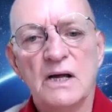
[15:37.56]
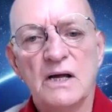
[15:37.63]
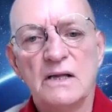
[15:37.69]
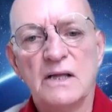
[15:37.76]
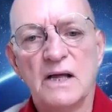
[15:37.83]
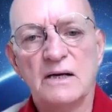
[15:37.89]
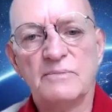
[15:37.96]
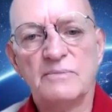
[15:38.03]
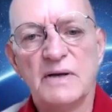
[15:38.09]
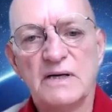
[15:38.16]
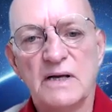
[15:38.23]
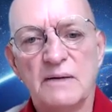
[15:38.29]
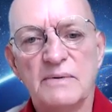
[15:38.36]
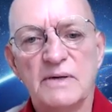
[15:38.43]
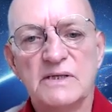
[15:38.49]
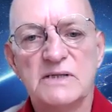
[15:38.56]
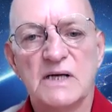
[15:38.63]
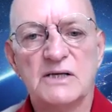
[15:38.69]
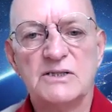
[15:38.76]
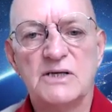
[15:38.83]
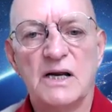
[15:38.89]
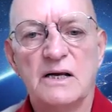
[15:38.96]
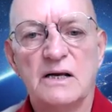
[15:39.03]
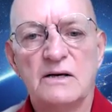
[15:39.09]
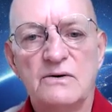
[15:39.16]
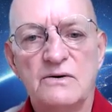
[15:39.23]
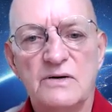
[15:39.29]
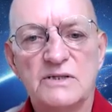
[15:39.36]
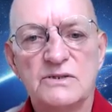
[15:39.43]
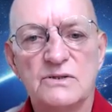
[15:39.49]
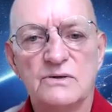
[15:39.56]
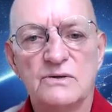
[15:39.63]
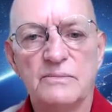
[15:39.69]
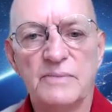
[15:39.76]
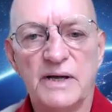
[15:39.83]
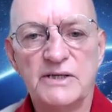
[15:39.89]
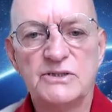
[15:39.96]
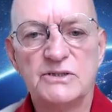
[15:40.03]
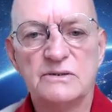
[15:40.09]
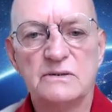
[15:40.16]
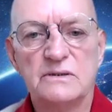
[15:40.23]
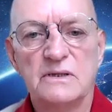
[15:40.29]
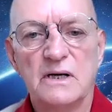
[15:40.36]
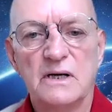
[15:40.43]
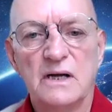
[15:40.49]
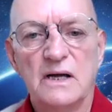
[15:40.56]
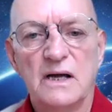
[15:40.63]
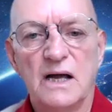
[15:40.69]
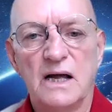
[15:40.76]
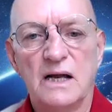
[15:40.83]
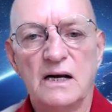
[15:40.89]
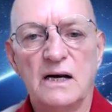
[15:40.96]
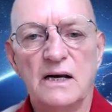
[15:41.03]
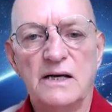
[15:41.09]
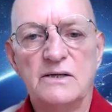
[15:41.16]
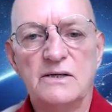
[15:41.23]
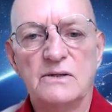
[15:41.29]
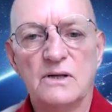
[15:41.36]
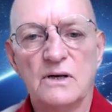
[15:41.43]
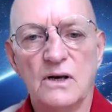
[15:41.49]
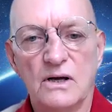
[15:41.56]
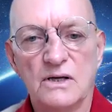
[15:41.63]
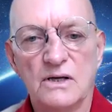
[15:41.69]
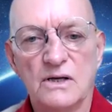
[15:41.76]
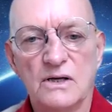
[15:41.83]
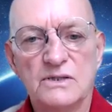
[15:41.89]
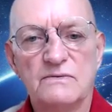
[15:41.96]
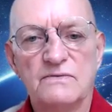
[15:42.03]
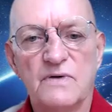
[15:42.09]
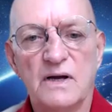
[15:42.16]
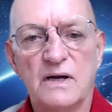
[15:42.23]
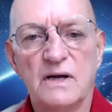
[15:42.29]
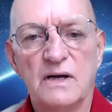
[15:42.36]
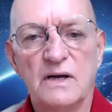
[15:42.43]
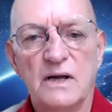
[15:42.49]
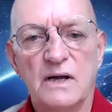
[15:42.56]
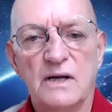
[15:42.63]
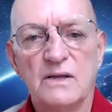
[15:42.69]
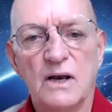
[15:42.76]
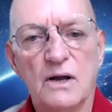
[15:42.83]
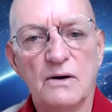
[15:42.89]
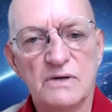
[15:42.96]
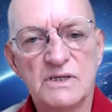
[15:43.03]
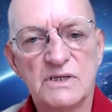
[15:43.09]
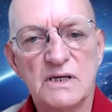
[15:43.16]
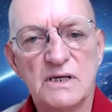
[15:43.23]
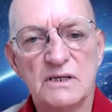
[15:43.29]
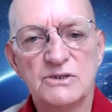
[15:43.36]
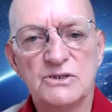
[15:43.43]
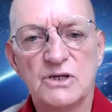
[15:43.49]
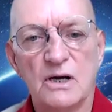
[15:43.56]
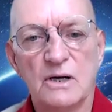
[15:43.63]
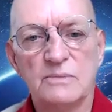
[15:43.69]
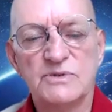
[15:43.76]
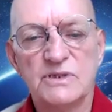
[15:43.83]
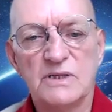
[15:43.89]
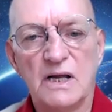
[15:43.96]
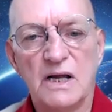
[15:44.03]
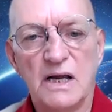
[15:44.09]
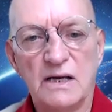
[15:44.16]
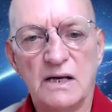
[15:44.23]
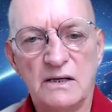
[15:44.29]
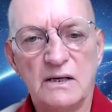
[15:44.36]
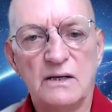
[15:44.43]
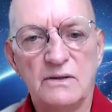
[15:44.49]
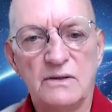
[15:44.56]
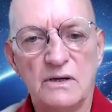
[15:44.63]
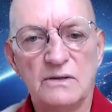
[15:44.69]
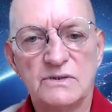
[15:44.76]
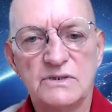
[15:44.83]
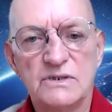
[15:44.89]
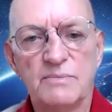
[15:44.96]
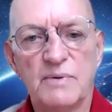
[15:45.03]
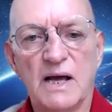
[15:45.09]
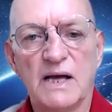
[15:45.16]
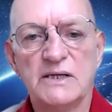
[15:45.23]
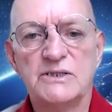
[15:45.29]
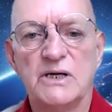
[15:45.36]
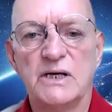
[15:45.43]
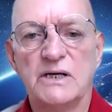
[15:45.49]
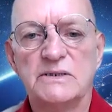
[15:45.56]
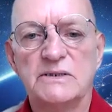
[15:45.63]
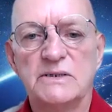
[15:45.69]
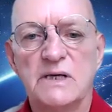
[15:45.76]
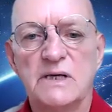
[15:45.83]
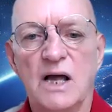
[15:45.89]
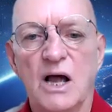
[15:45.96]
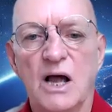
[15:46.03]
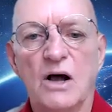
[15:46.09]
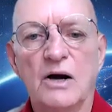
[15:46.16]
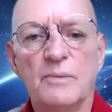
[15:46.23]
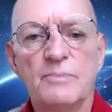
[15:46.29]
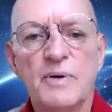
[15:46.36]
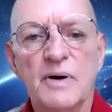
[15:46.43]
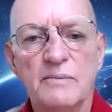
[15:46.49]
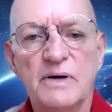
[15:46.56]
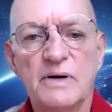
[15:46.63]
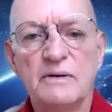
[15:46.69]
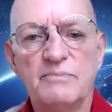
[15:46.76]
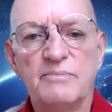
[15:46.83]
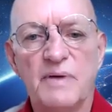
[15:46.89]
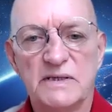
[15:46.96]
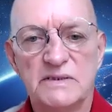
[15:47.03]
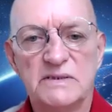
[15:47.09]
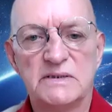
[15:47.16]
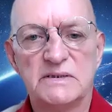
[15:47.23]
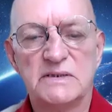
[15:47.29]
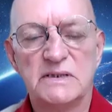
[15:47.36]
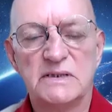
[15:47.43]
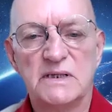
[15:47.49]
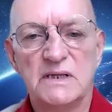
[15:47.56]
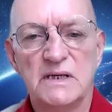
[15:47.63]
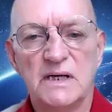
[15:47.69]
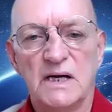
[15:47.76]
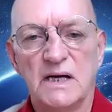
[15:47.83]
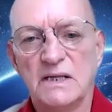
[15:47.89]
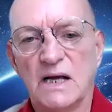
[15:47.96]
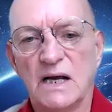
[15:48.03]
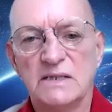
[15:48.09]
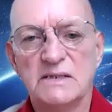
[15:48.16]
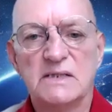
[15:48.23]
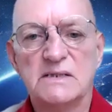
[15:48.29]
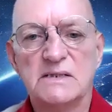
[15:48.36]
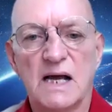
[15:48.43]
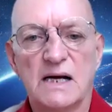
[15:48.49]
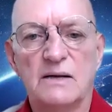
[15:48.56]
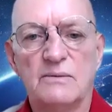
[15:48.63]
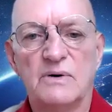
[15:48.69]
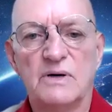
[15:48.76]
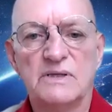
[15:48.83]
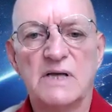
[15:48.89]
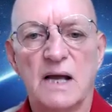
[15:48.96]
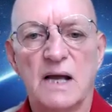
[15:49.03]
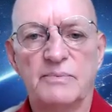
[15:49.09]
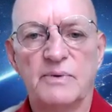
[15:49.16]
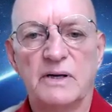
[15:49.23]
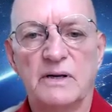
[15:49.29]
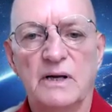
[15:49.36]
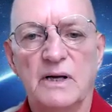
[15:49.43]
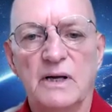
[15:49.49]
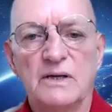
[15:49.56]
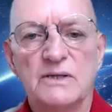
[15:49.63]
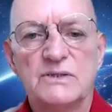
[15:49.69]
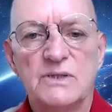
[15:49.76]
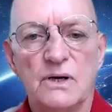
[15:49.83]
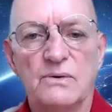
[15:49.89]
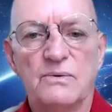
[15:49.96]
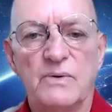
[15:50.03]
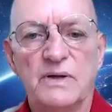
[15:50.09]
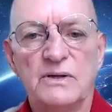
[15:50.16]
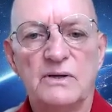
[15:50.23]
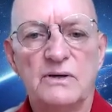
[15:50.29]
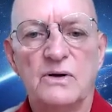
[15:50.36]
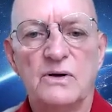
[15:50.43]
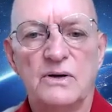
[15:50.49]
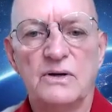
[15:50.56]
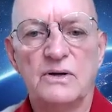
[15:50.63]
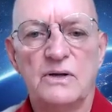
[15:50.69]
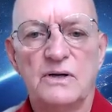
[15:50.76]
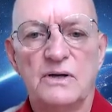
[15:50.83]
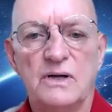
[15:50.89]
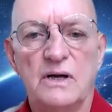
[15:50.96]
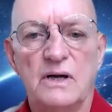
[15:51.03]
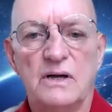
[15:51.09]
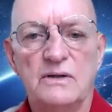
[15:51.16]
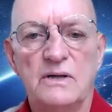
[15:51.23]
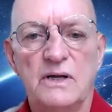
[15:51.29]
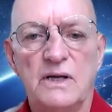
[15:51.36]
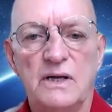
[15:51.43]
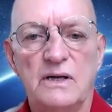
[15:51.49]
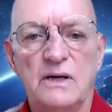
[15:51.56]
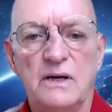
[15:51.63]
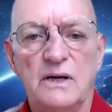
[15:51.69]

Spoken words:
that pandemics actually increase automation and lead to the loss of the lower skilled jobs in those supply chains on a permanent basis. And that is exactly what is happening. So when the